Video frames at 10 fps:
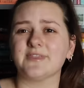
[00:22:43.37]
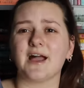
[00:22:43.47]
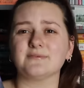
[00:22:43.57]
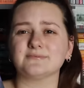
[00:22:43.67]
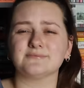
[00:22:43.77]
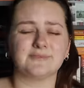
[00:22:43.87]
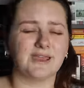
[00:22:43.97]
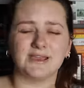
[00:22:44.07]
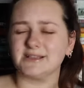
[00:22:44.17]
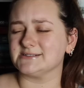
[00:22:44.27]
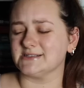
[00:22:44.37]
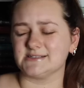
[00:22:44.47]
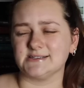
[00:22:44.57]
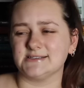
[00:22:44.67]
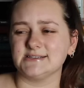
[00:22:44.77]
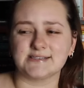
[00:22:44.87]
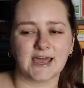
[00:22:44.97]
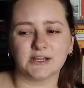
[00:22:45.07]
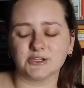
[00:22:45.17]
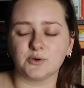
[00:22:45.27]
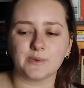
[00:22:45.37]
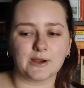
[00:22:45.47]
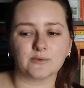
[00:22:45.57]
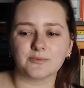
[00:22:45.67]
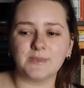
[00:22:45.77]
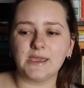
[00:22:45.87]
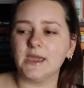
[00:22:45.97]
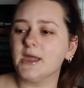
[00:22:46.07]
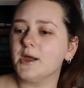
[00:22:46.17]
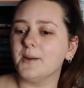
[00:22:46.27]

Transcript: That inconsistency sat a little weird with me,